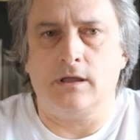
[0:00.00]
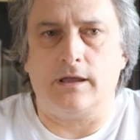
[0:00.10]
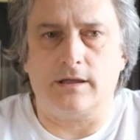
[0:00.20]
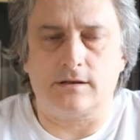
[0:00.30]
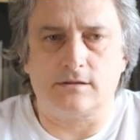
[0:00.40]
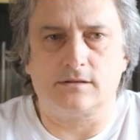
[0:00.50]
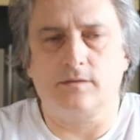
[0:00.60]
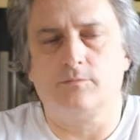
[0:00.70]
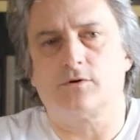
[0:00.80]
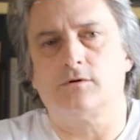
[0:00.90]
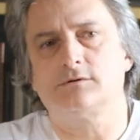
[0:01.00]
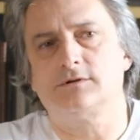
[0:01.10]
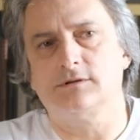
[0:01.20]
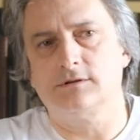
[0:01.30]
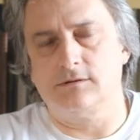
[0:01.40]
and they
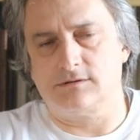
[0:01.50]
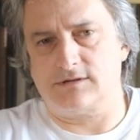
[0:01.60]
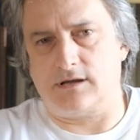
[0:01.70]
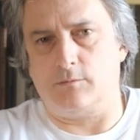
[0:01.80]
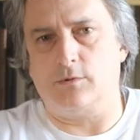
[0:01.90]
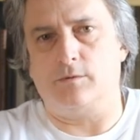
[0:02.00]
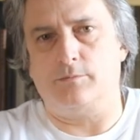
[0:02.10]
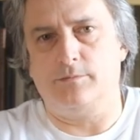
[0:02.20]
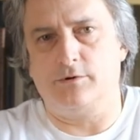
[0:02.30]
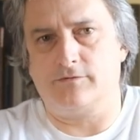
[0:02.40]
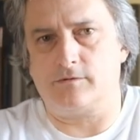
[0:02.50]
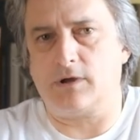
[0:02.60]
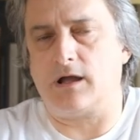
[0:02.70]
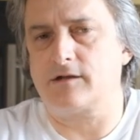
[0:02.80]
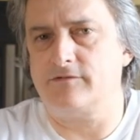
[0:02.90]
brought some people from
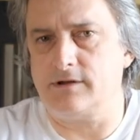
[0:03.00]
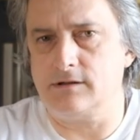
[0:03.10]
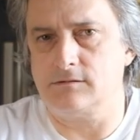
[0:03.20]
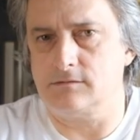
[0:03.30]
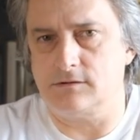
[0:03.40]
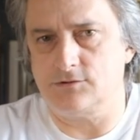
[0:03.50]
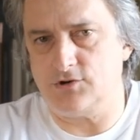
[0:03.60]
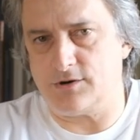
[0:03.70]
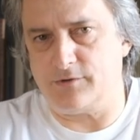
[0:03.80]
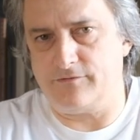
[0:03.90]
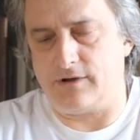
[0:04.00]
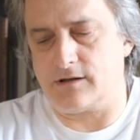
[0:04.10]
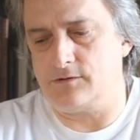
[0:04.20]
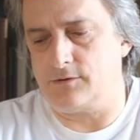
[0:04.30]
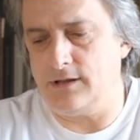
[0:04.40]
Agfa, the German
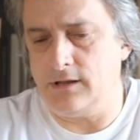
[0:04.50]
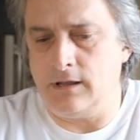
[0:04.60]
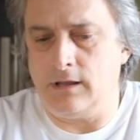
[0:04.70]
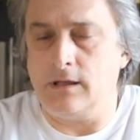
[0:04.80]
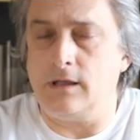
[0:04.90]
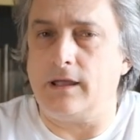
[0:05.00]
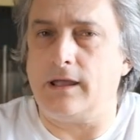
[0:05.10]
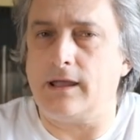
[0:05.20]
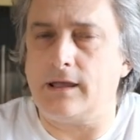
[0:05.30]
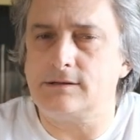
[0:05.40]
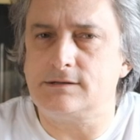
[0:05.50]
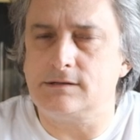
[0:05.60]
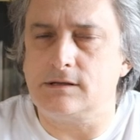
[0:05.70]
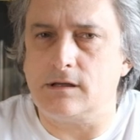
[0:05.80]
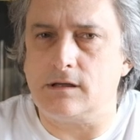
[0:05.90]
factory, and
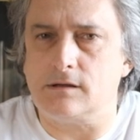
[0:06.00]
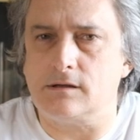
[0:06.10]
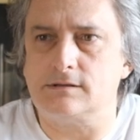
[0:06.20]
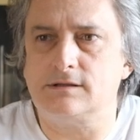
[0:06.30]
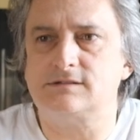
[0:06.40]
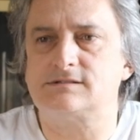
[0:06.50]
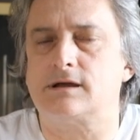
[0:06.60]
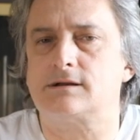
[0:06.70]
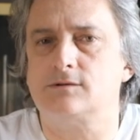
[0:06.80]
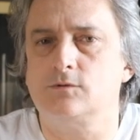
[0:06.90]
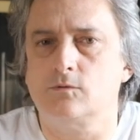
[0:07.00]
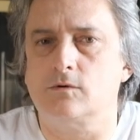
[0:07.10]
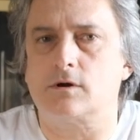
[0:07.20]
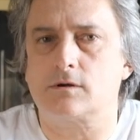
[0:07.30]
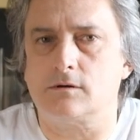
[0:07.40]
they started to
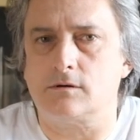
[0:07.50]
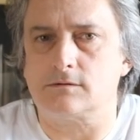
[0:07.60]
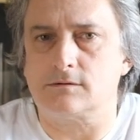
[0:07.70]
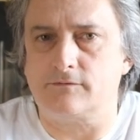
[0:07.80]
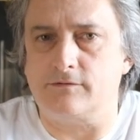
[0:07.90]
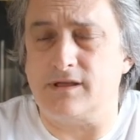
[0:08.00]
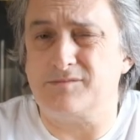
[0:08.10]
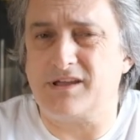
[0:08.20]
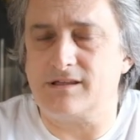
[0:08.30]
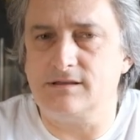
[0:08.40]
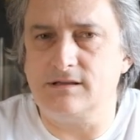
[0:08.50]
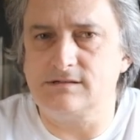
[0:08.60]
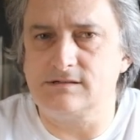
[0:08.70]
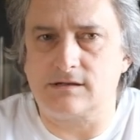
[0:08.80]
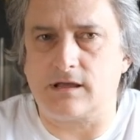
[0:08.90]
work on film. And this
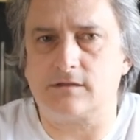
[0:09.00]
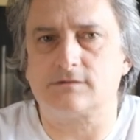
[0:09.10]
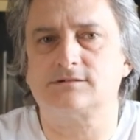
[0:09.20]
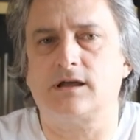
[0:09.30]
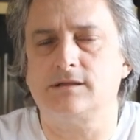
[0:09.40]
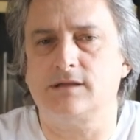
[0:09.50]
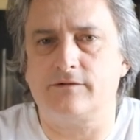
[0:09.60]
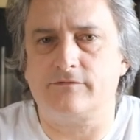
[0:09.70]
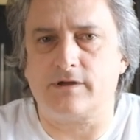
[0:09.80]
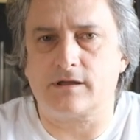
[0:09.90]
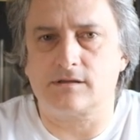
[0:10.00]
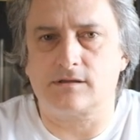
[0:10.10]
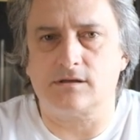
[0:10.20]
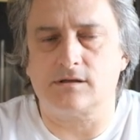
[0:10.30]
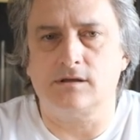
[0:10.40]
is another side
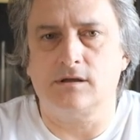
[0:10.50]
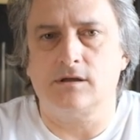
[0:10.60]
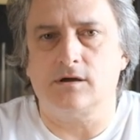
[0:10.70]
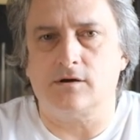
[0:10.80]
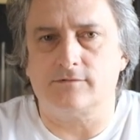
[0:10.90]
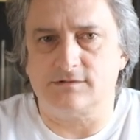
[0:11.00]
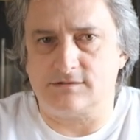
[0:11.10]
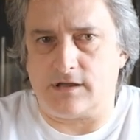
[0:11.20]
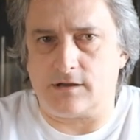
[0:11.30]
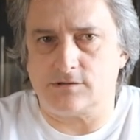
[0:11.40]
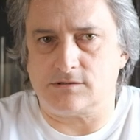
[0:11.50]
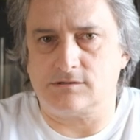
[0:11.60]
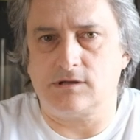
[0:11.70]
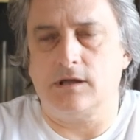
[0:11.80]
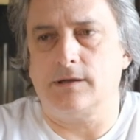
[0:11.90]
effect of the
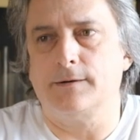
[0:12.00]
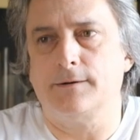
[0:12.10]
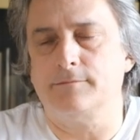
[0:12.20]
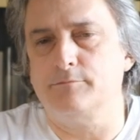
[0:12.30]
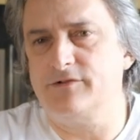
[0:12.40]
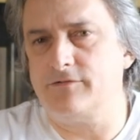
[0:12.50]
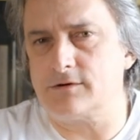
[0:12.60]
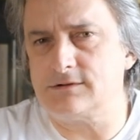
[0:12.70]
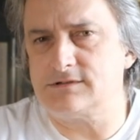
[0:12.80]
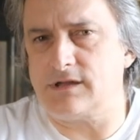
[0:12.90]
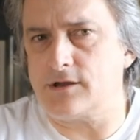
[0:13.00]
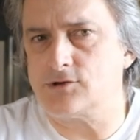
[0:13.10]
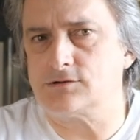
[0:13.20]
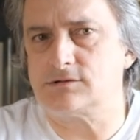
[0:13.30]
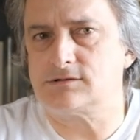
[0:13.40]
sanctions. Before the
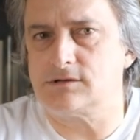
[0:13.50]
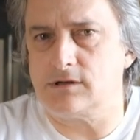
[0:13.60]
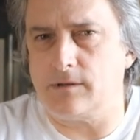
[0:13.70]
sanctions,